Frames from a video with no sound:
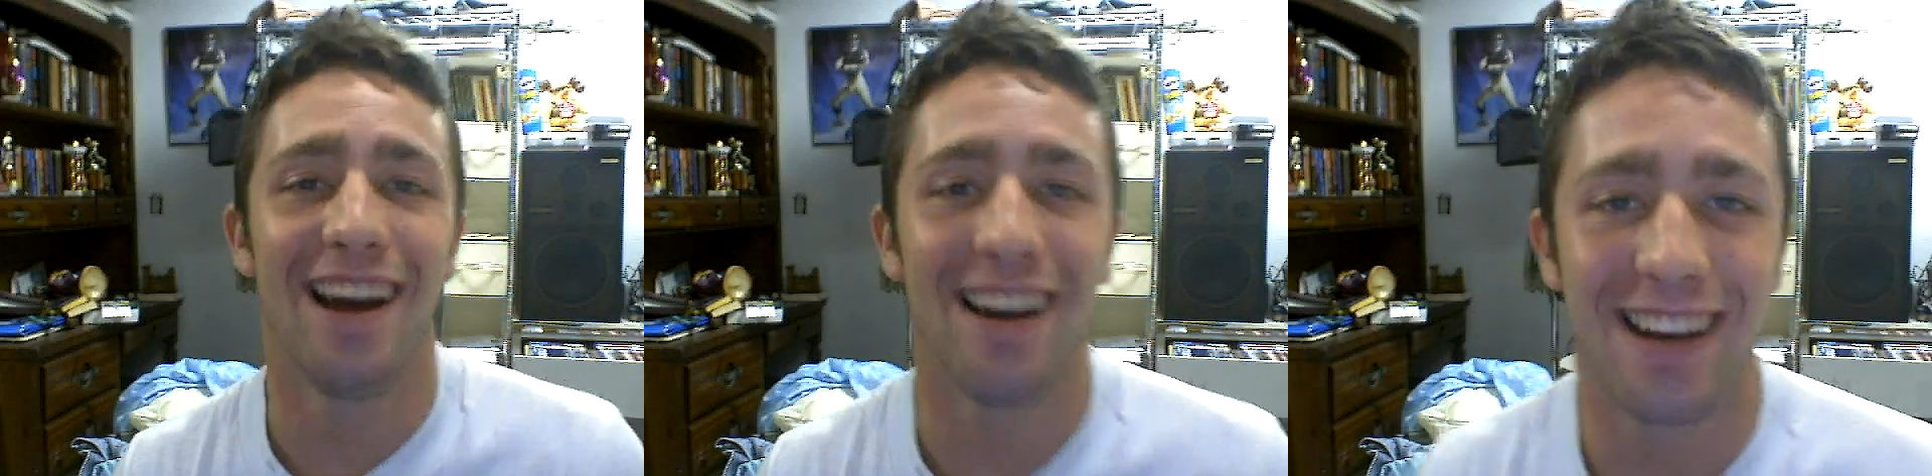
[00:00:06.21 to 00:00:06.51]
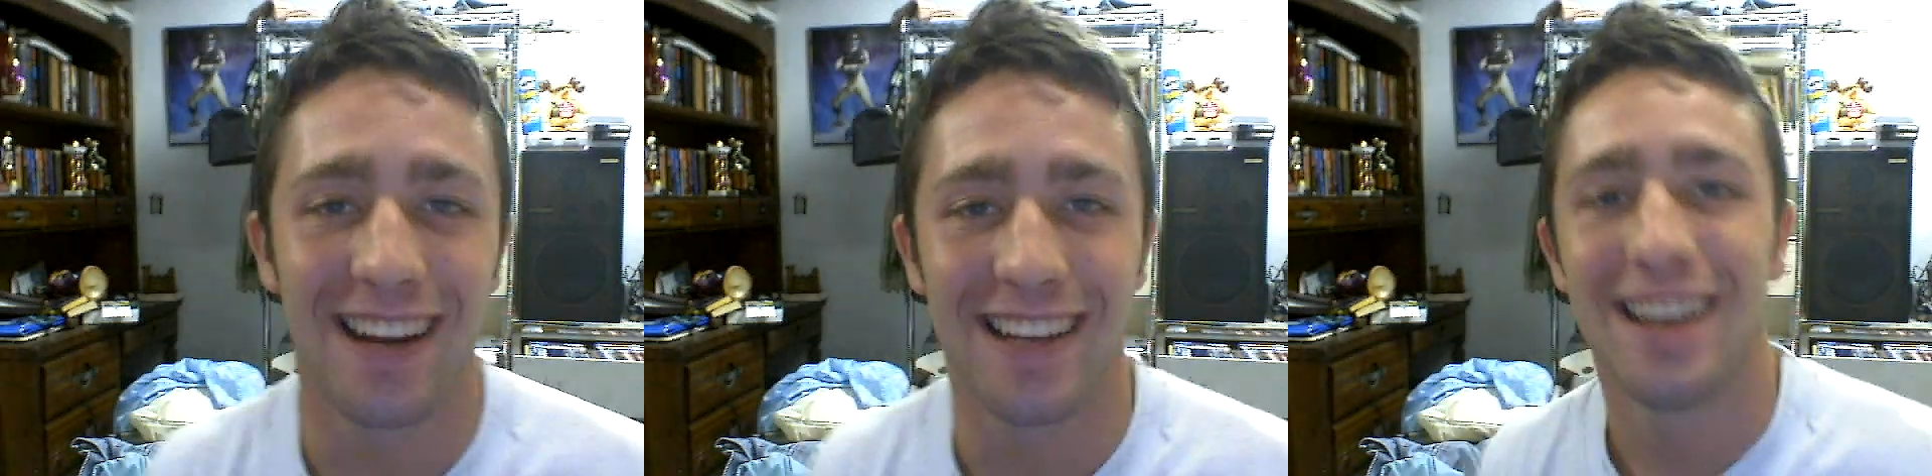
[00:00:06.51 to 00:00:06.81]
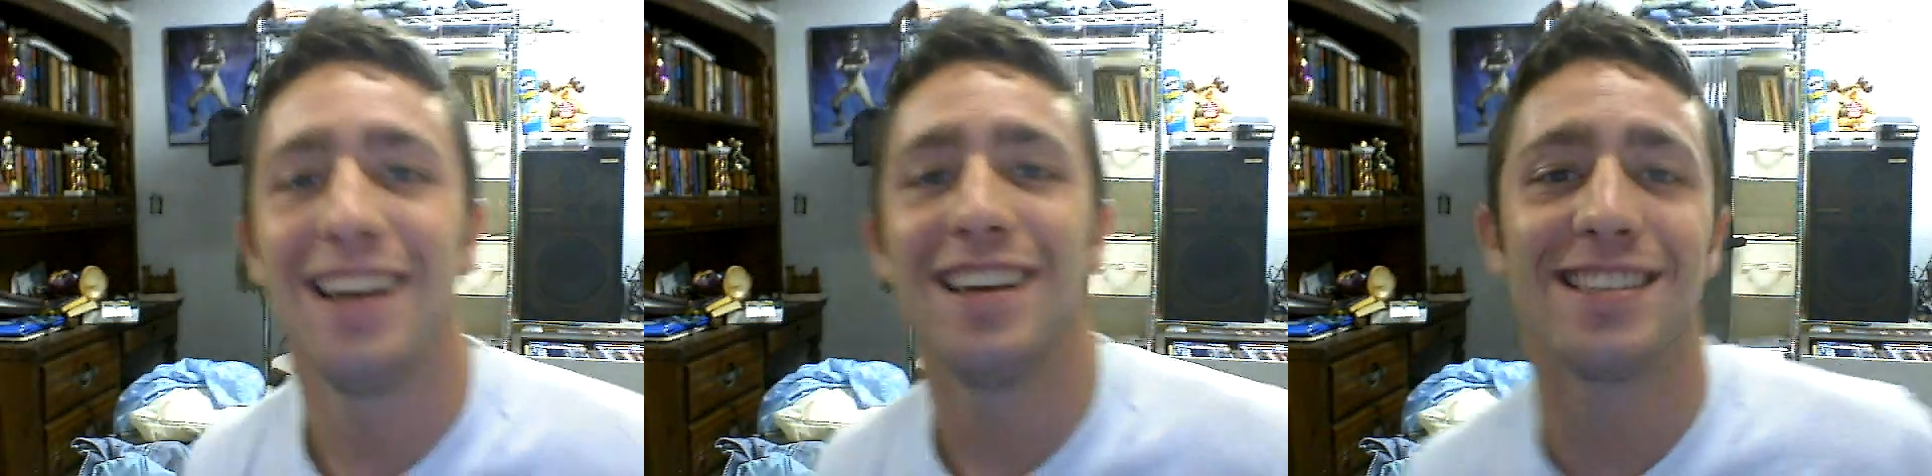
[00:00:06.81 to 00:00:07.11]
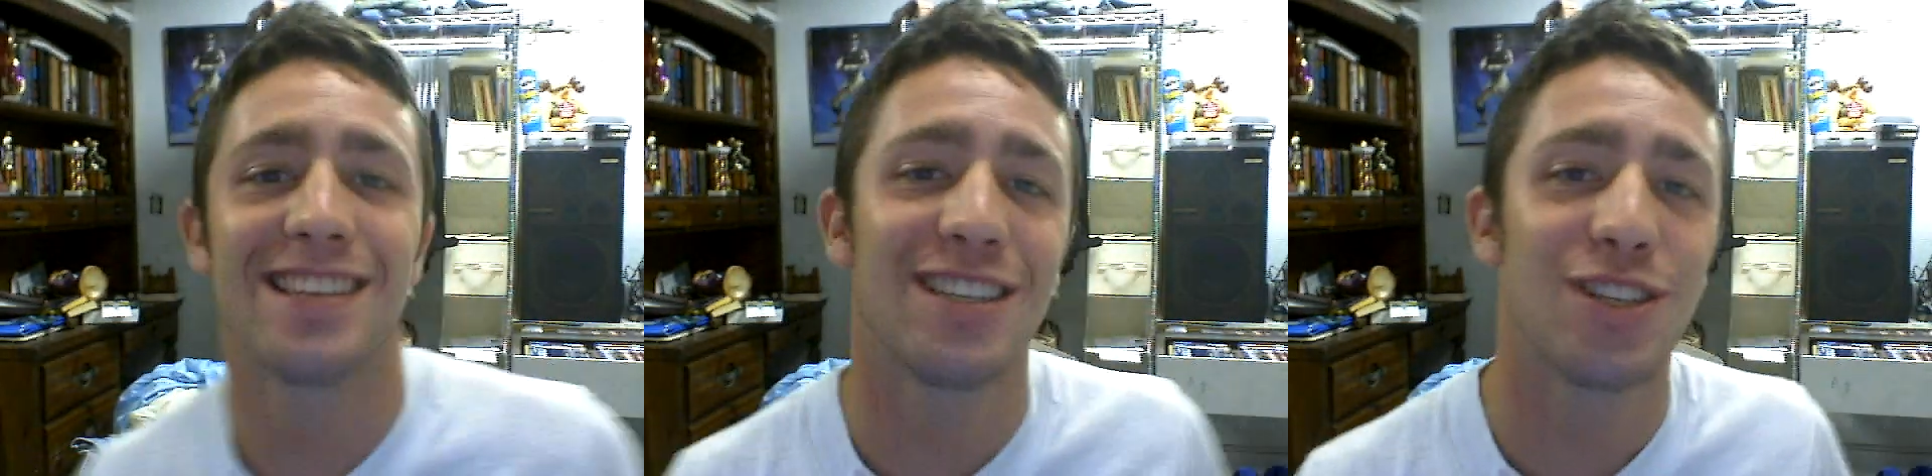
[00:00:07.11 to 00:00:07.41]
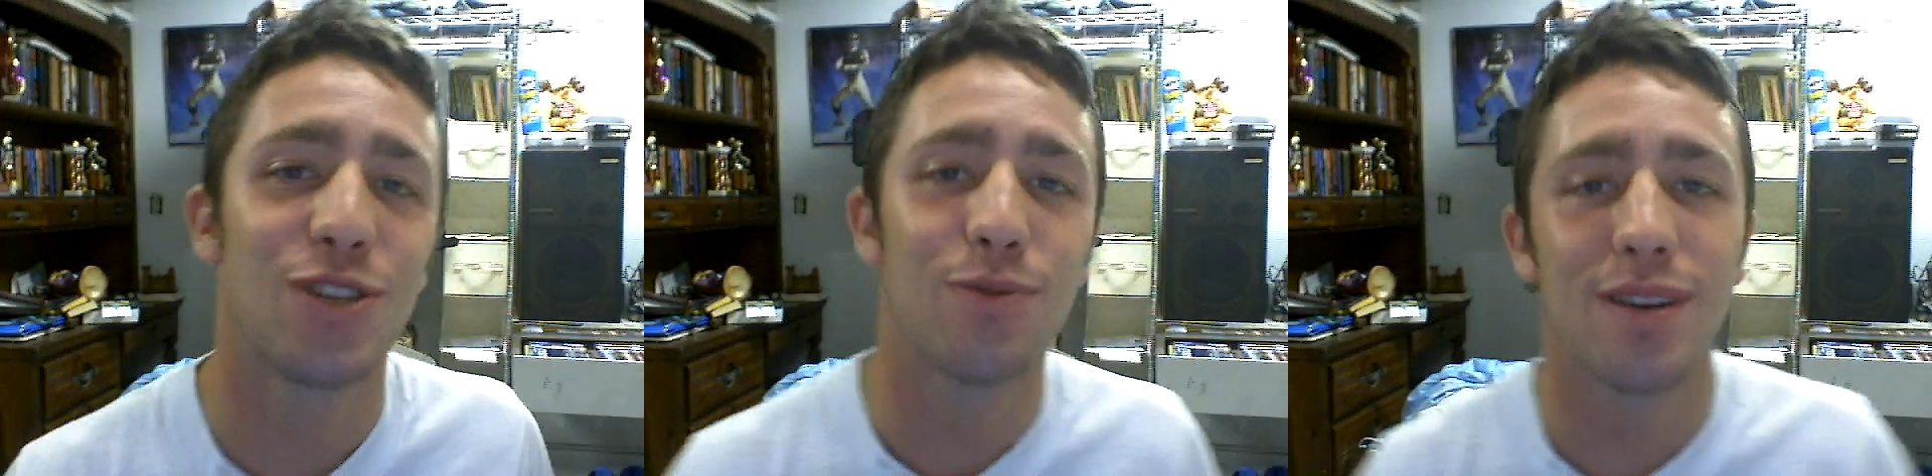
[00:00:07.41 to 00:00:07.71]
Alright,
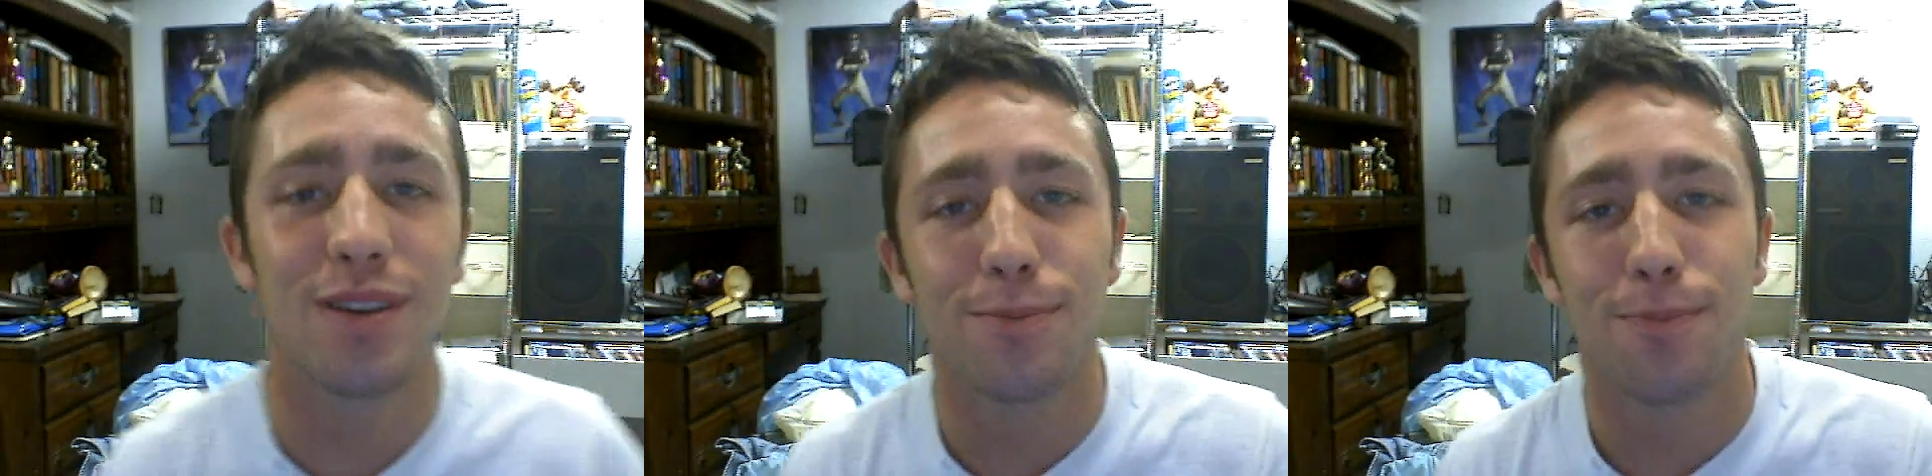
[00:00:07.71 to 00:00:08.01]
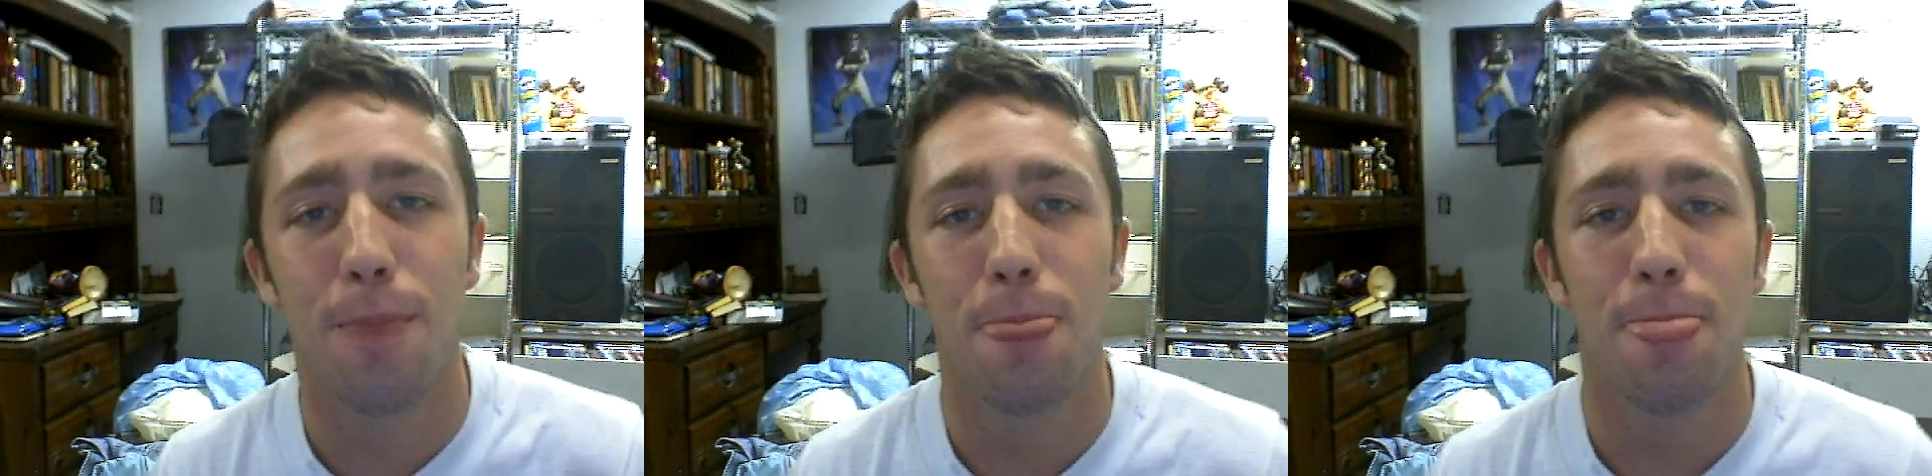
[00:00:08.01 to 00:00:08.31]
since you, um,